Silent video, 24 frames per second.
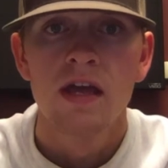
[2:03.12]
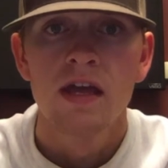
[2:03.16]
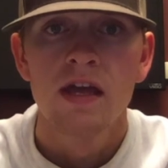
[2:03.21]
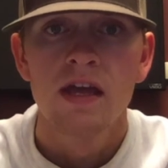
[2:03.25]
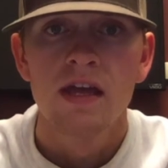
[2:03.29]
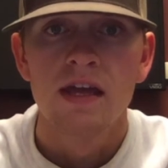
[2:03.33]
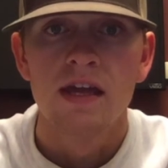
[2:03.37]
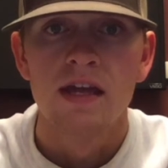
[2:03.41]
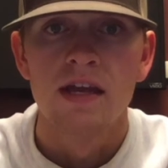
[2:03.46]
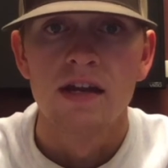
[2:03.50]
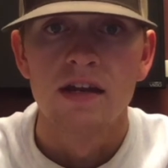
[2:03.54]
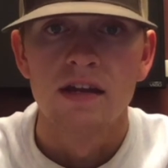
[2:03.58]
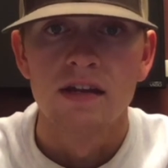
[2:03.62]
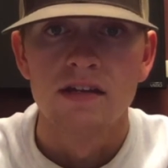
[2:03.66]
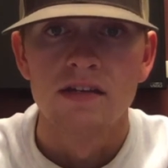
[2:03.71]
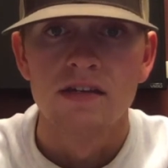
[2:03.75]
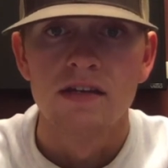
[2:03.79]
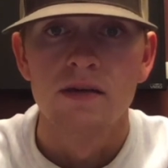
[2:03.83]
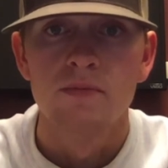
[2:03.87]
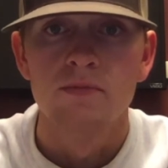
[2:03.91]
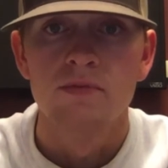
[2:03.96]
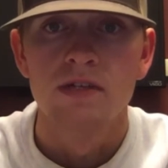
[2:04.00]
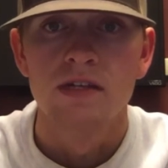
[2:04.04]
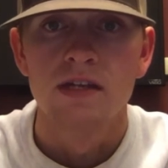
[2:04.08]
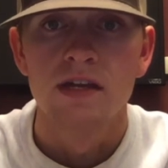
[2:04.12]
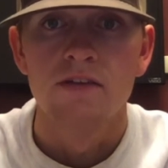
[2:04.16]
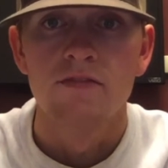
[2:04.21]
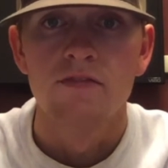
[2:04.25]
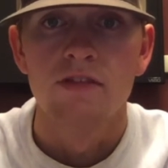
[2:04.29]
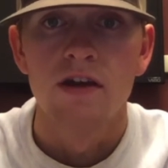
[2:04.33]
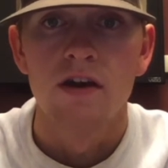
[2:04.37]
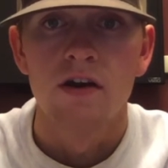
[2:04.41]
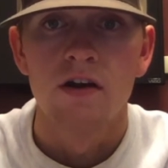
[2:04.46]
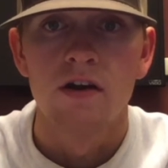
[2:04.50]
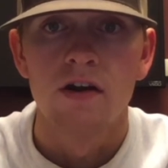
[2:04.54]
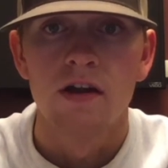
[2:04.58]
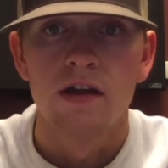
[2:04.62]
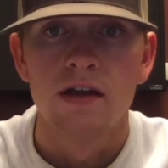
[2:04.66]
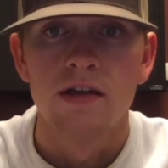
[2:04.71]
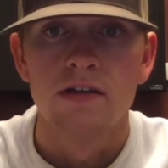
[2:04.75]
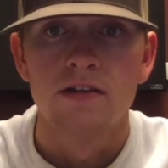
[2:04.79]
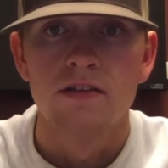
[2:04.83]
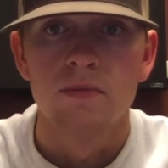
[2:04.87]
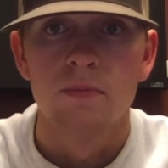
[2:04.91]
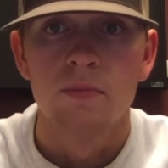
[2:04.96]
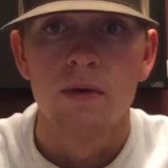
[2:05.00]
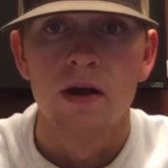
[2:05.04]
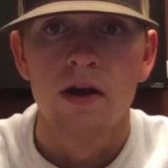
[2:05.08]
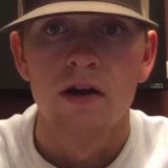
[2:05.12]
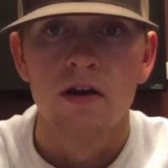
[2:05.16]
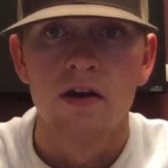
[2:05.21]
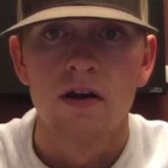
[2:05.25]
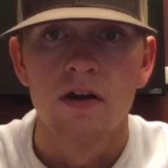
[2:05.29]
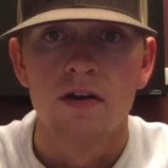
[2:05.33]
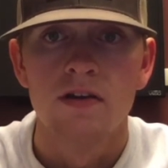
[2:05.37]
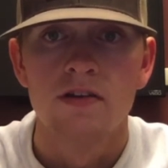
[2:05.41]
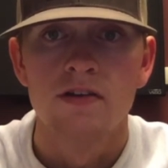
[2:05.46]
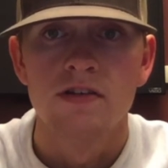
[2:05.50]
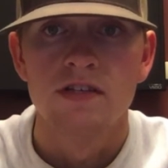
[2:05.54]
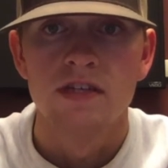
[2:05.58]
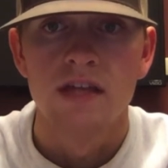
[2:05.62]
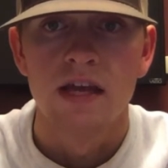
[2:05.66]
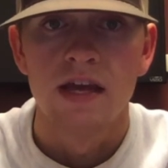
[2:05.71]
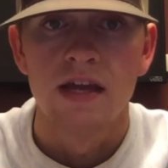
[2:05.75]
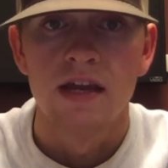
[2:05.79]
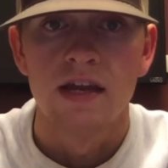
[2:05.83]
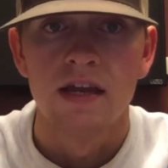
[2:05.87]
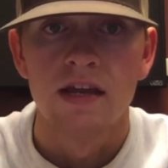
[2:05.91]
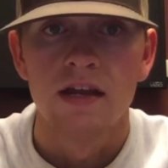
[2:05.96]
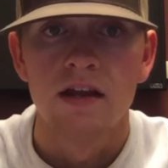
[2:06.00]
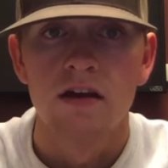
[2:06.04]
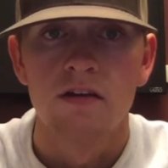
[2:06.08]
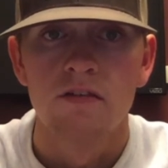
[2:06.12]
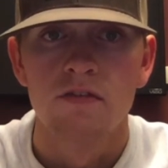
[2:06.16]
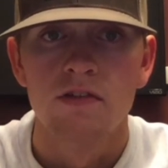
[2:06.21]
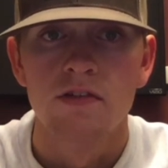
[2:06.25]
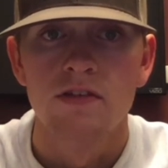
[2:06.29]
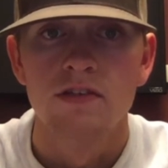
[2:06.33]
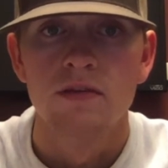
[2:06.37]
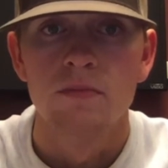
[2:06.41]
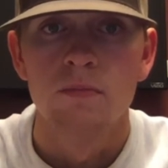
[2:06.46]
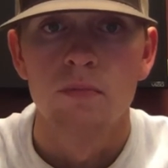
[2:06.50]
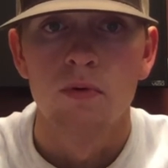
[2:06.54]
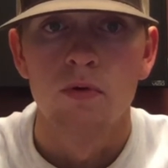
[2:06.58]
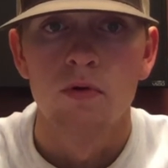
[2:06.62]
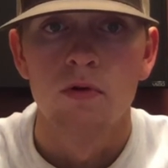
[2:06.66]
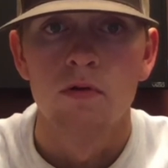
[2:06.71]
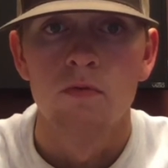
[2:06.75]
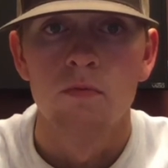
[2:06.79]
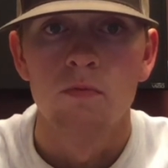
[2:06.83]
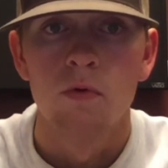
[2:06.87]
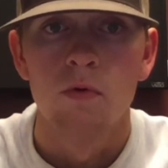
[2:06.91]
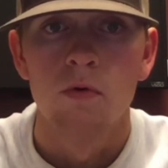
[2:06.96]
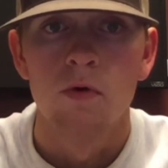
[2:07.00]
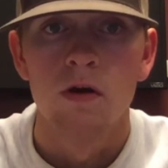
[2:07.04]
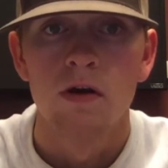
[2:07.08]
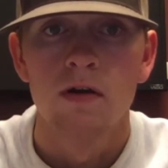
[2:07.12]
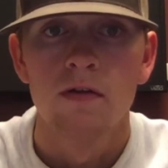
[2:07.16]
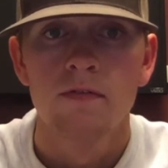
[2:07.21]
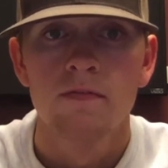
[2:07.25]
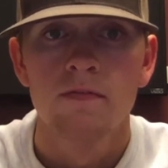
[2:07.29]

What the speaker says: in an attempt to give the audience a better understanding of this important war.